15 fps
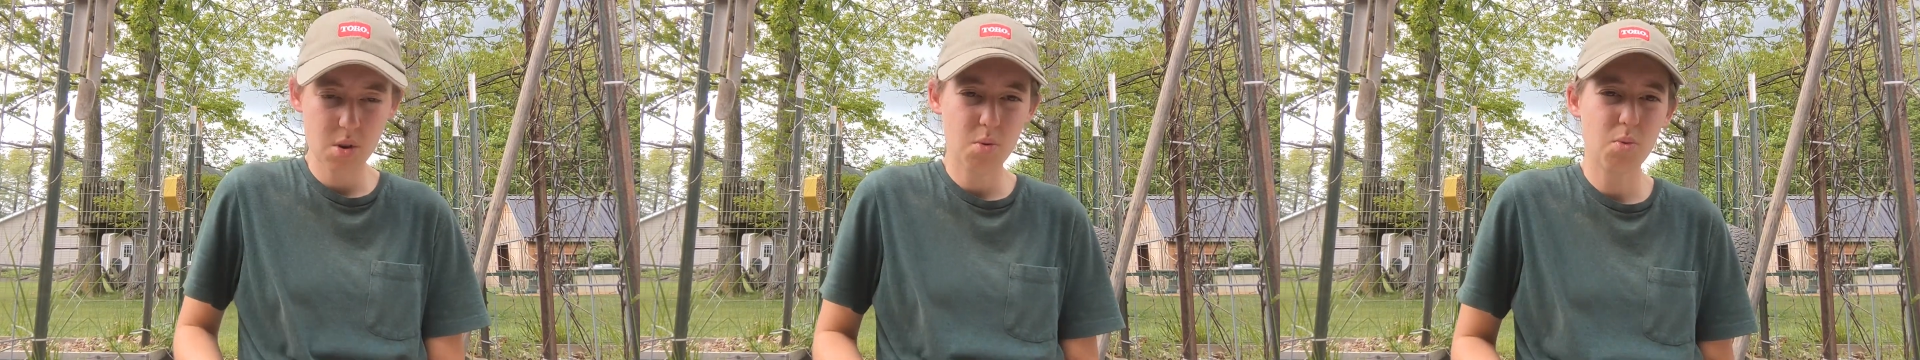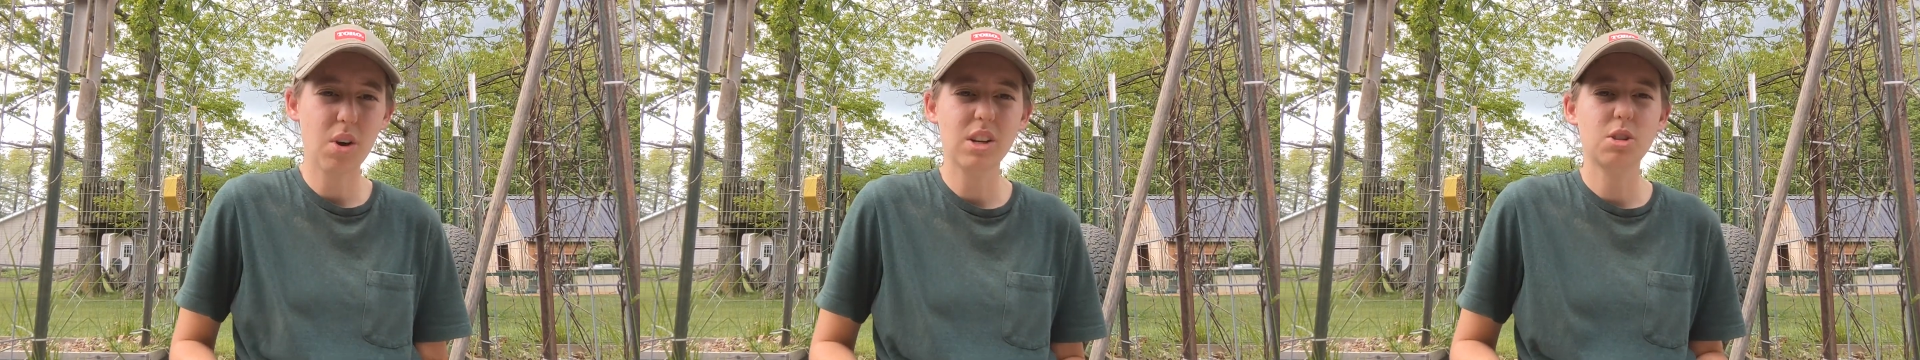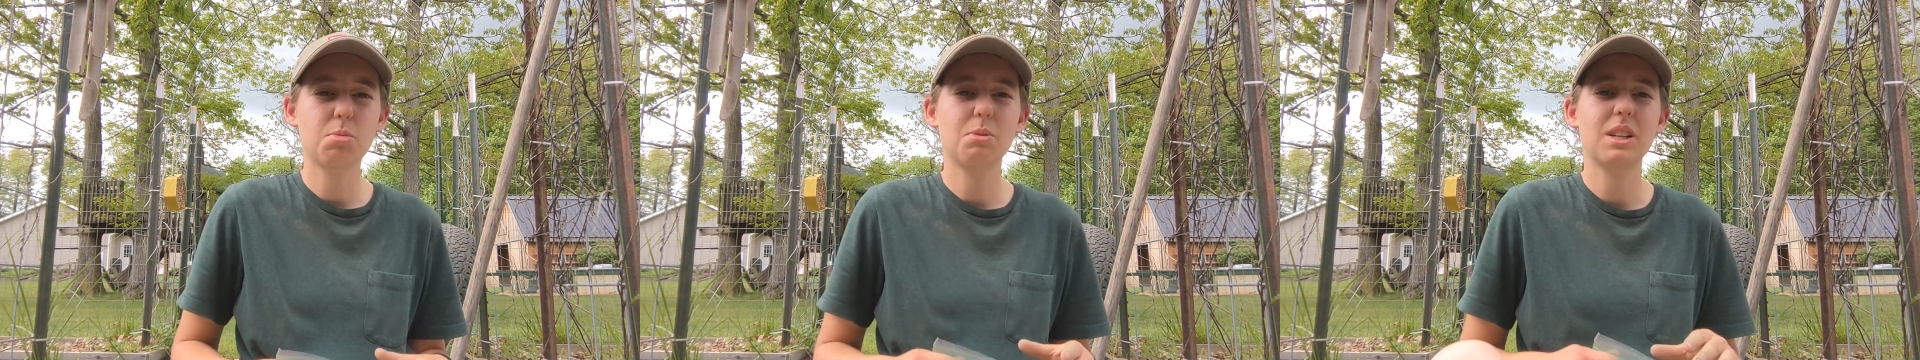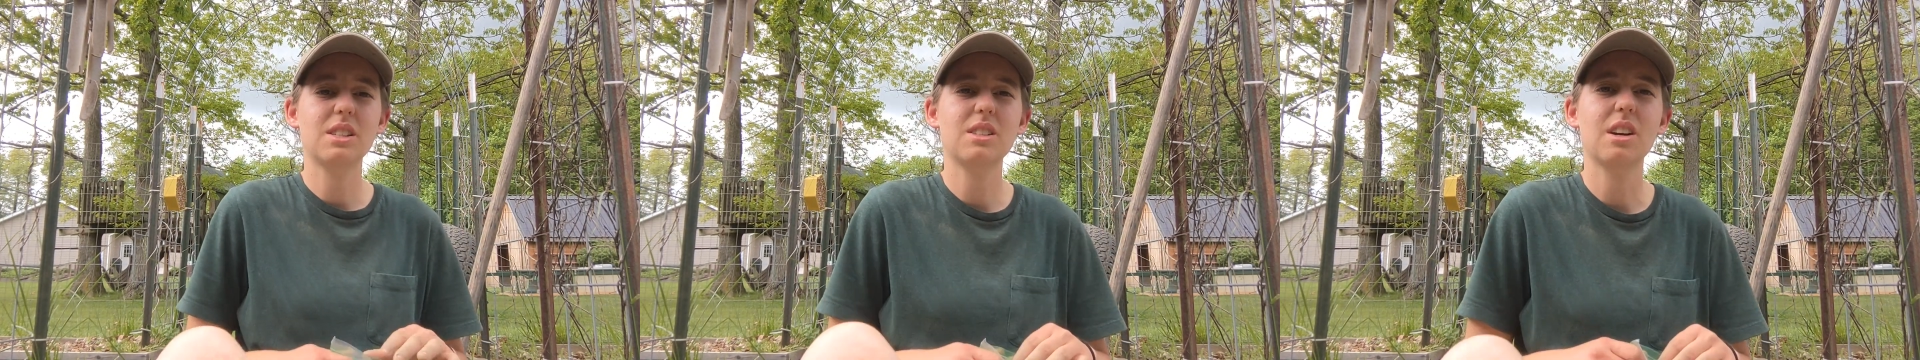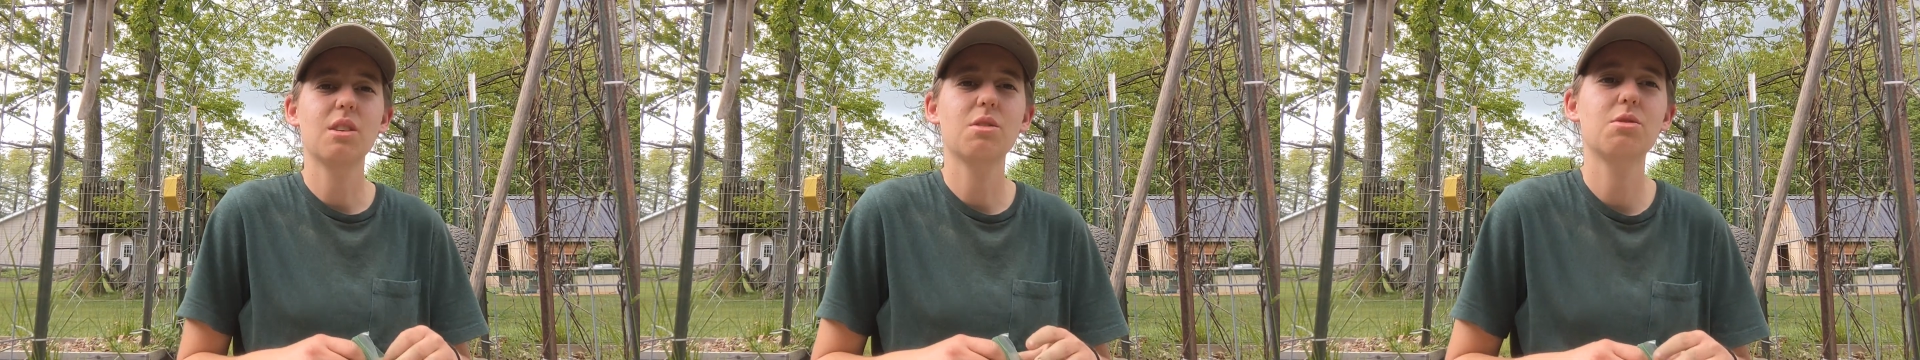watch
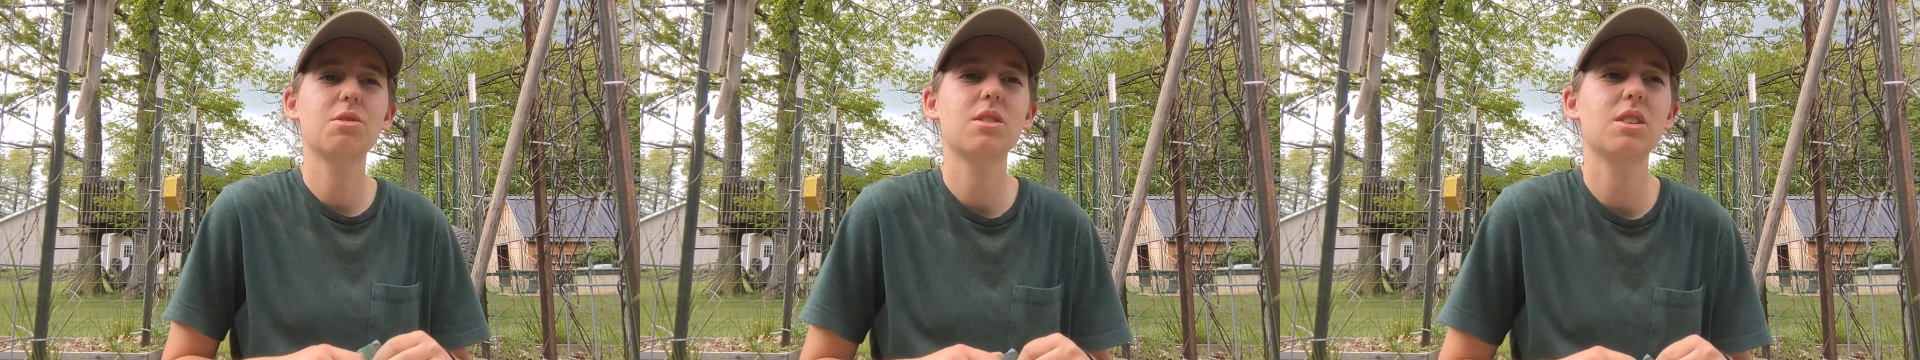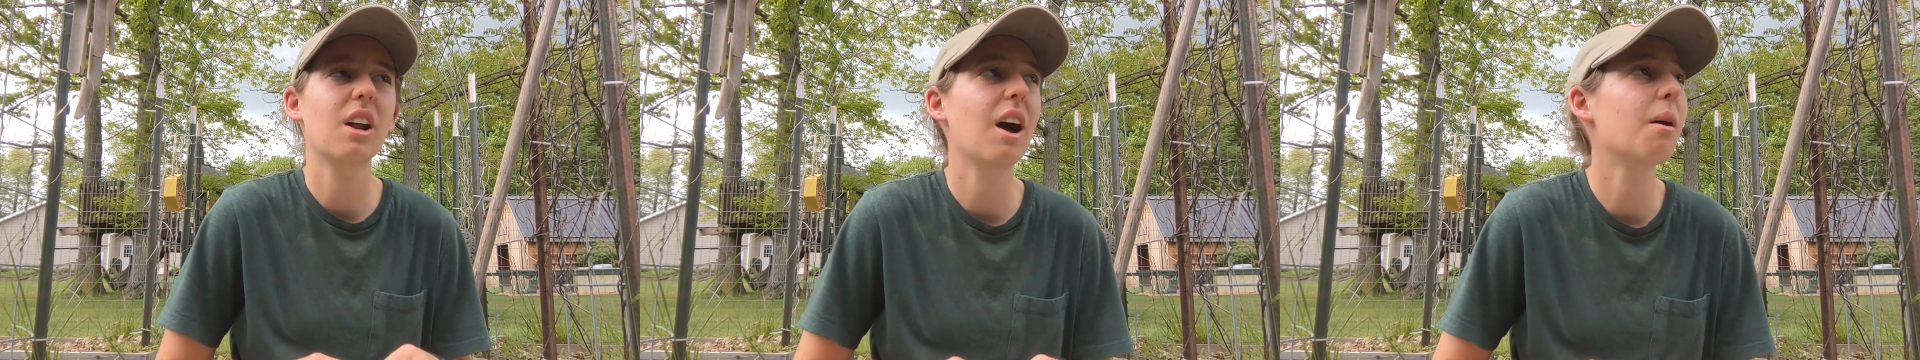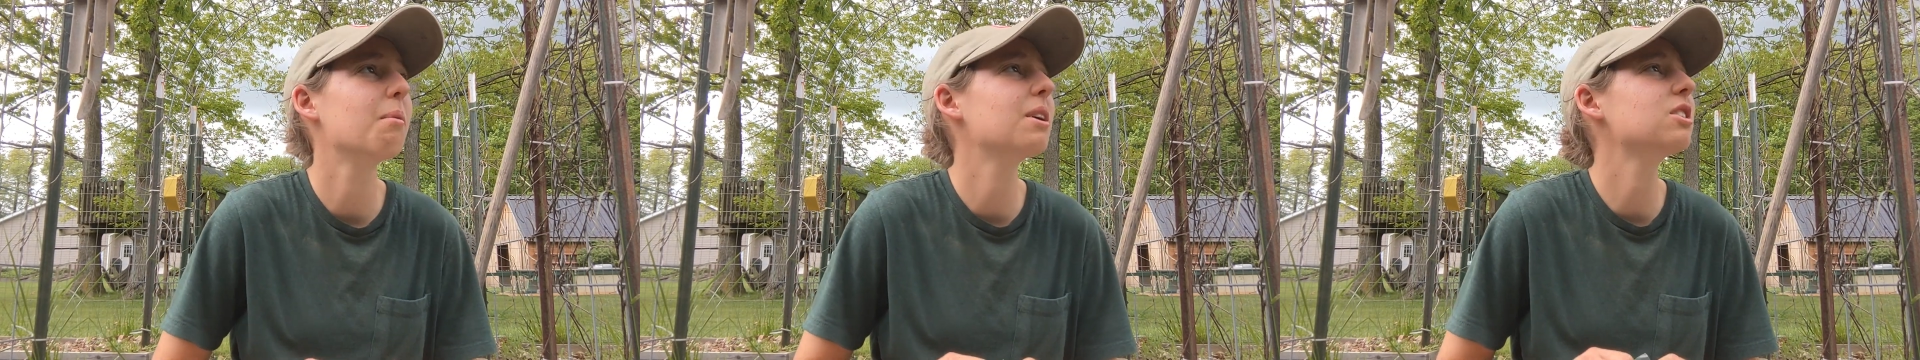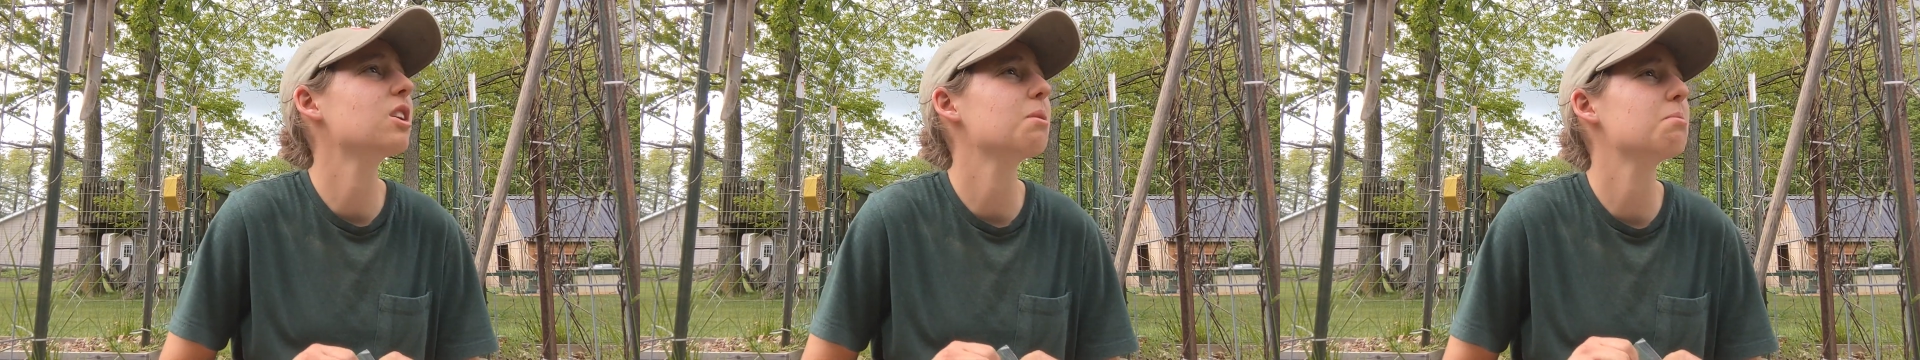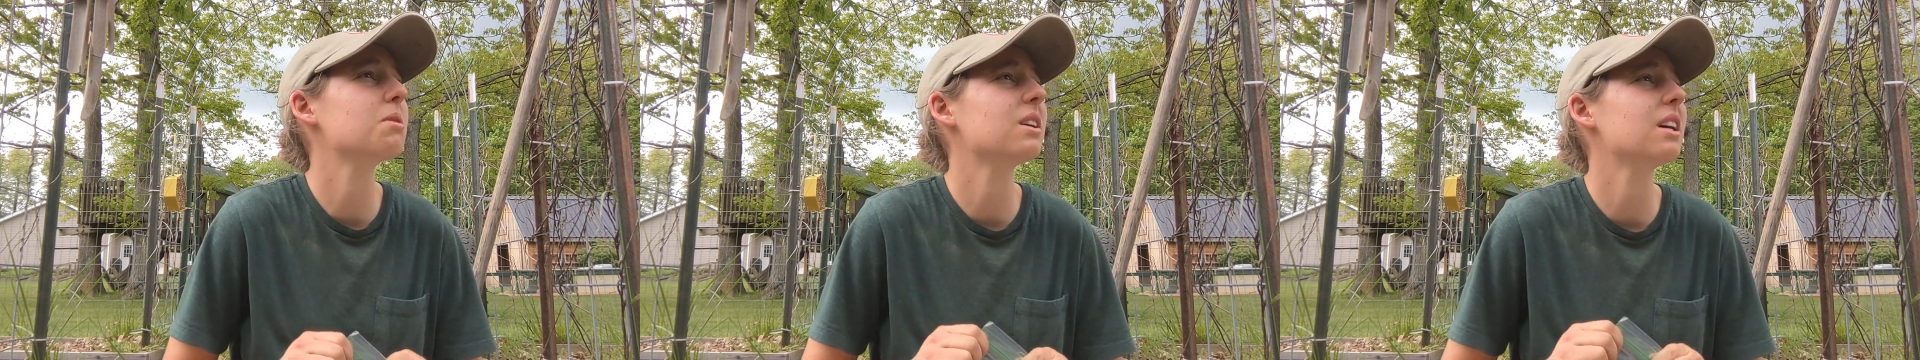myself and how much
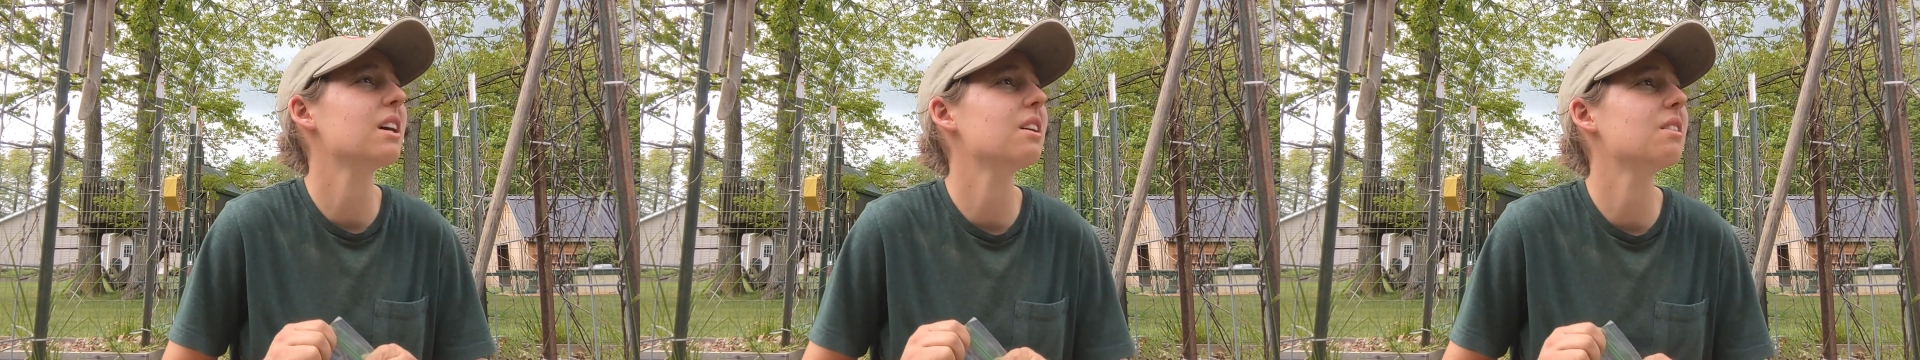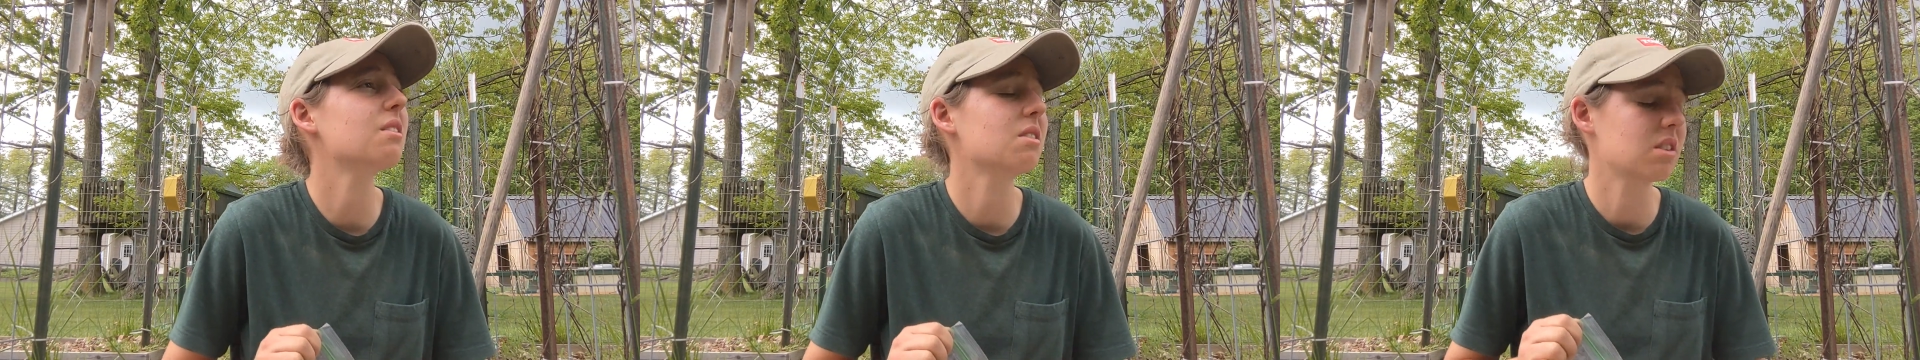I plant.